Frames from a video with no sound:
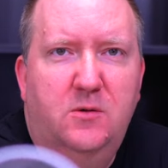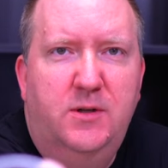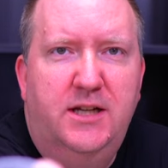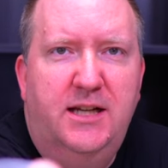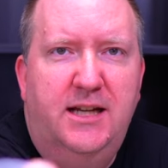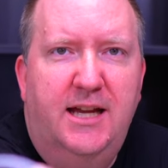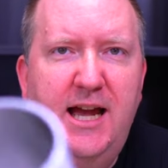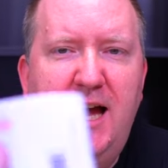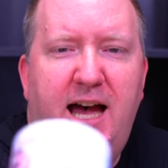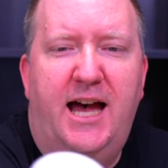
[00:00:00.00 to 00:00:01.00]
We
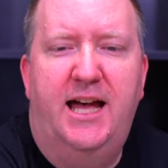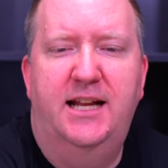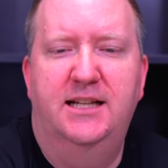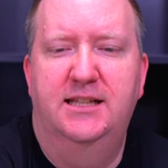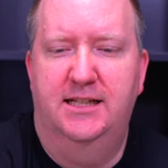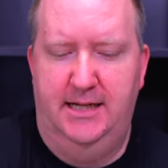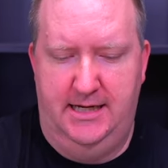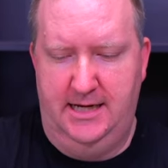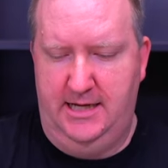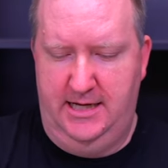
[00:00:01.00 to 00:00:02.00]
got the
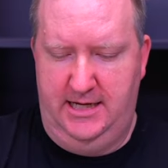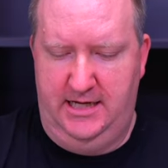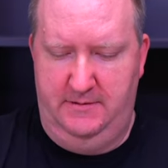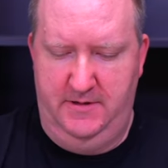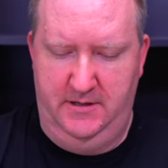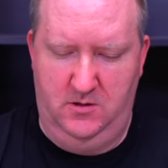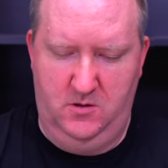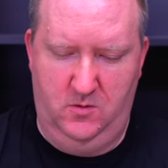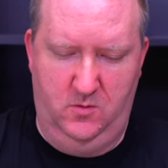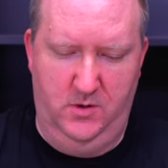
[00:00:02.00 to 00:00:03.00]
common
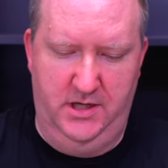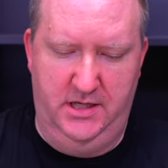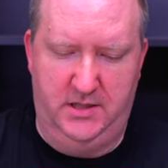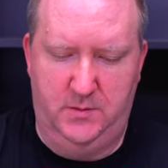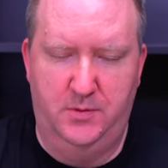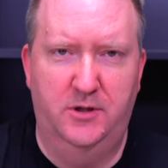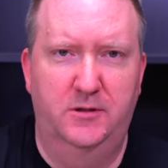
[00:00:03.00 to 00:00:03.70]
Quisp.